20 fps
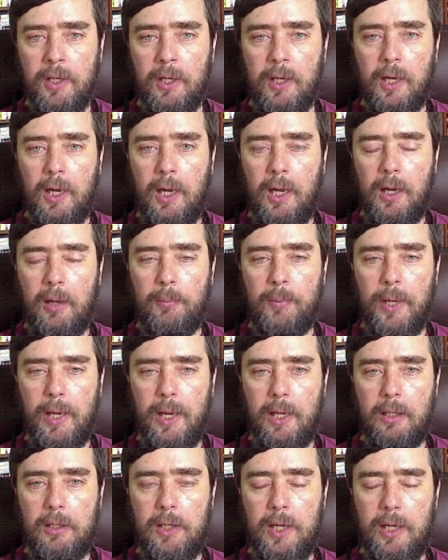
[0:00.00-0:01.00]
um,
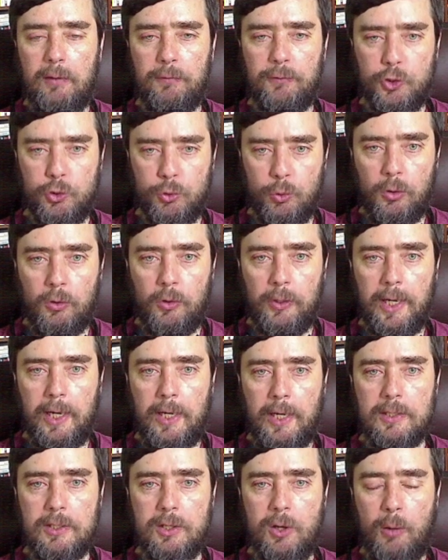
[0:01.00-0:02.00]
and, and for sure it
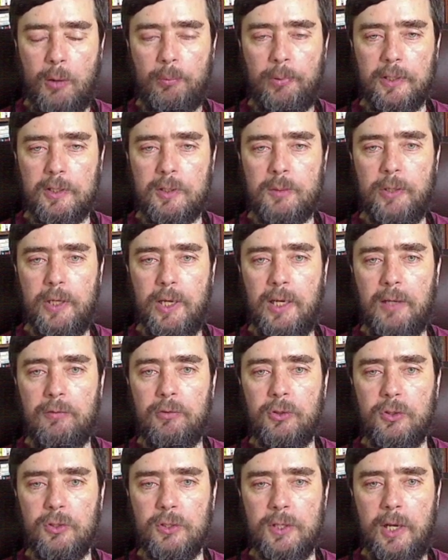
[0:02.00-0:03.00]
has complex
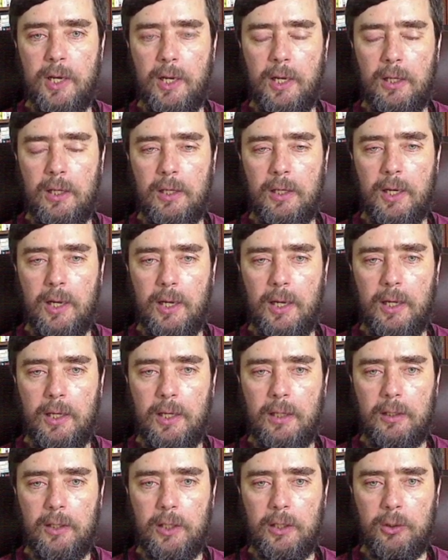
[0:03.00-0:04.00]
behaviors and, uh,
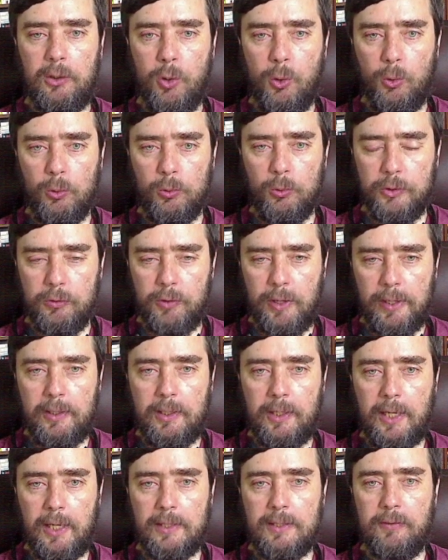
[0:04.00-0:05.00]
and, and
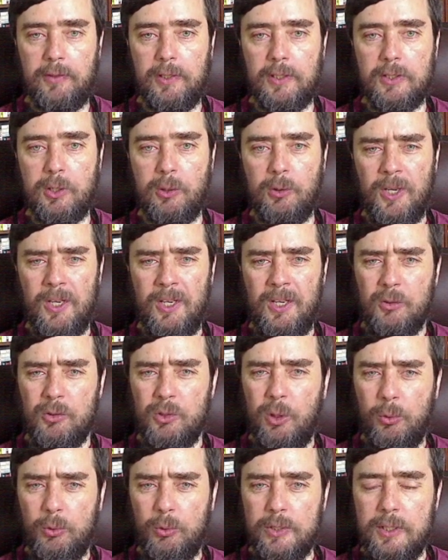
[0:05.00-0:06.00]
goal-directed activity. So I
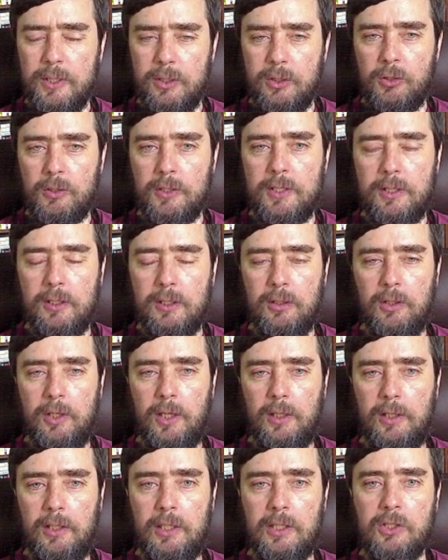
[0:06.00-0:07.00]
was always interested
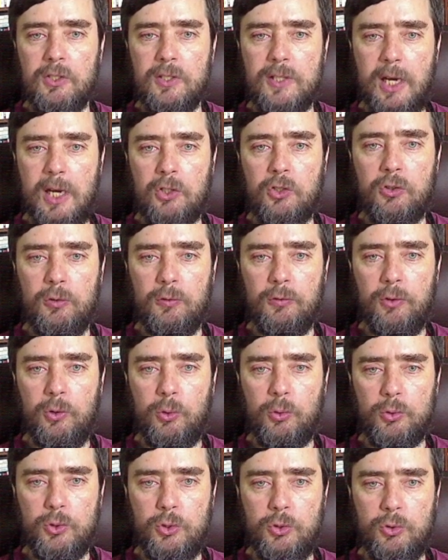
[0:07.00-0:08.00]
at the intersection of
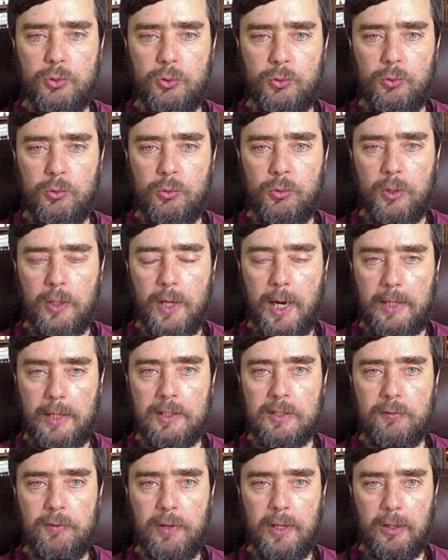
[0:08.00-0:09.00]
those two
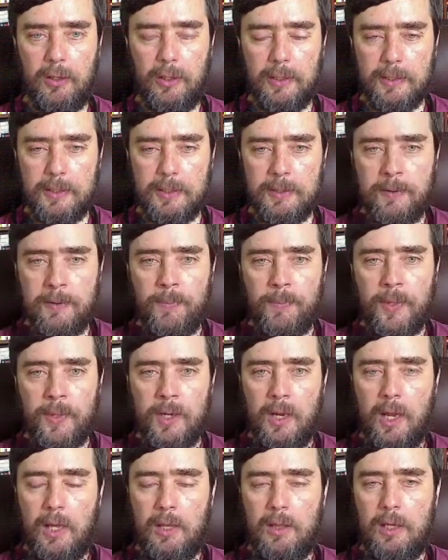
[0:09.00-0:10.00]
kinds of areas.
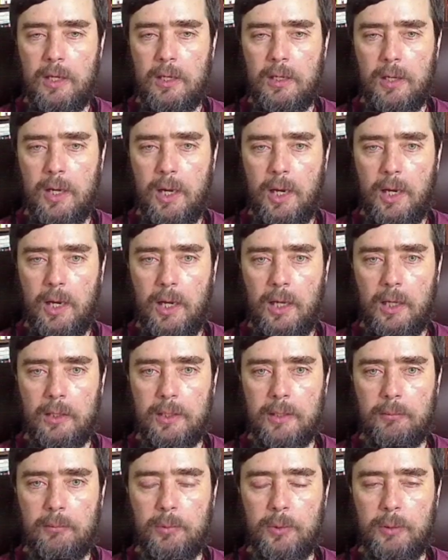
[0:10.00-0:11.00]
And then uh,
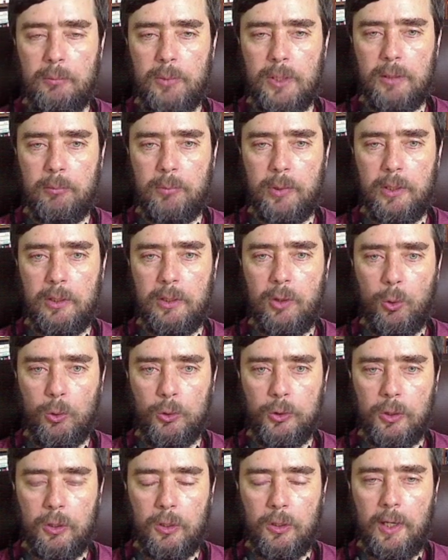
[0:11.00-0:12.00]
be, be, being
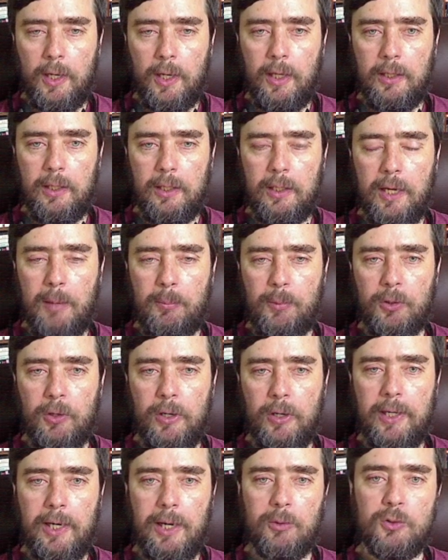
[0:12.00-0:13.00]
older and then
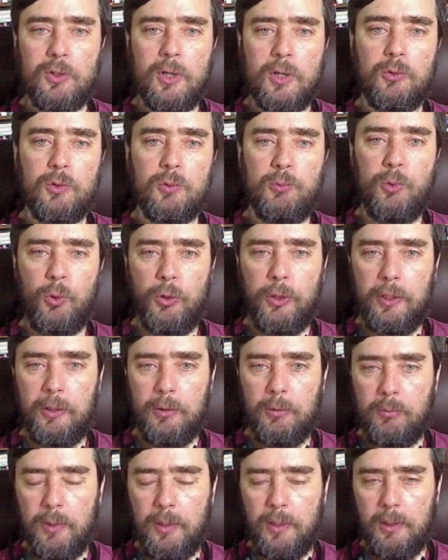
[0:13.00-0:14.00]
emigrating, I was, I was born
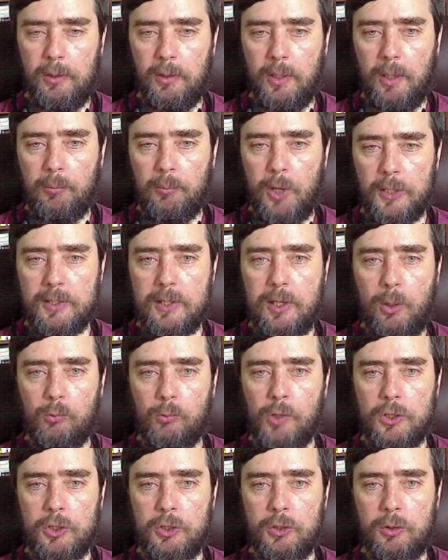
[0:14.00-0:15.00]
in, in uh, Moscow,
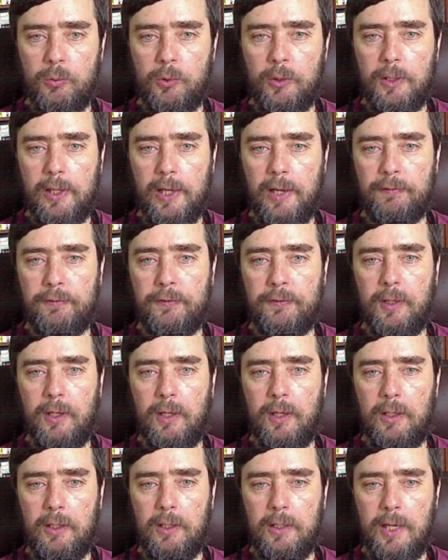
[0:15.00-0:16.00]
Russia. We left
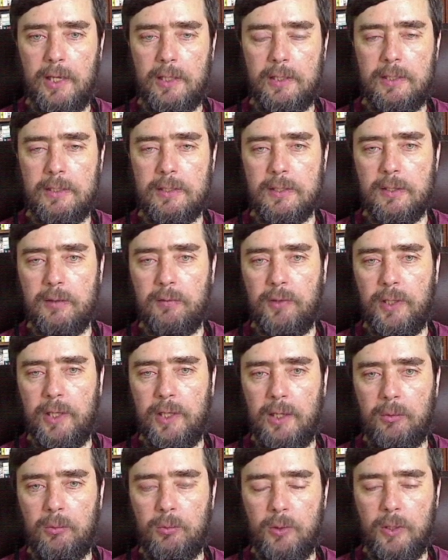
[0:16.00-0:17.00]
uh, in nineteen
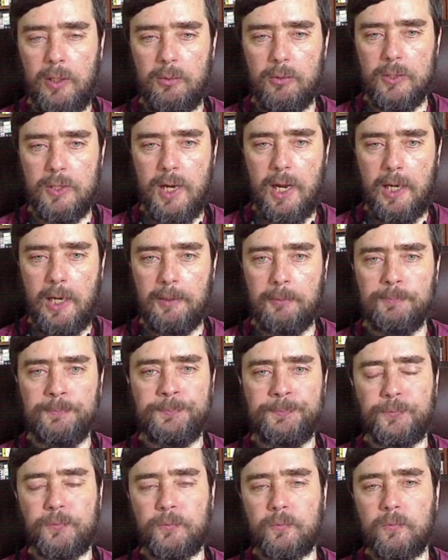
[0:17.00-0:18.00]
seventy-eight when I was nine.
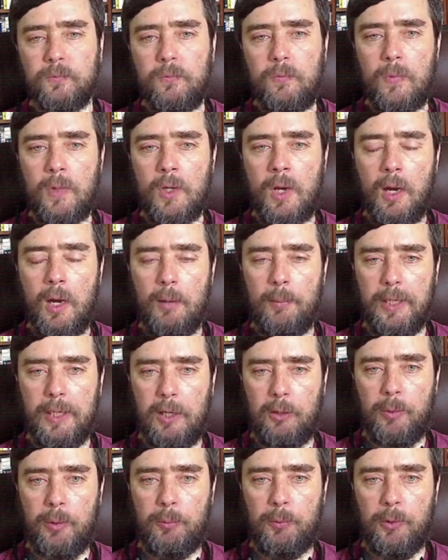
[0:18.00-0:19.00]
Mm-hmm. um, and
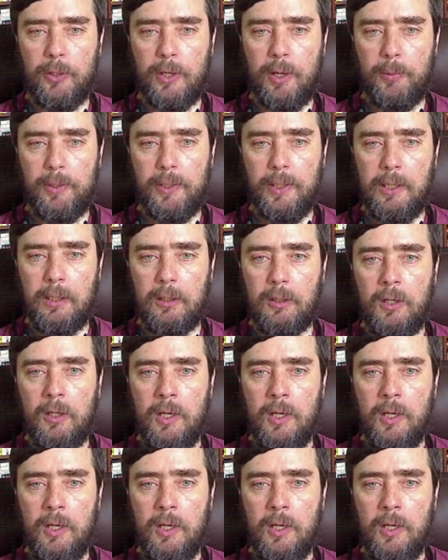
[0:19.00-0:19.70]
I remember coming here,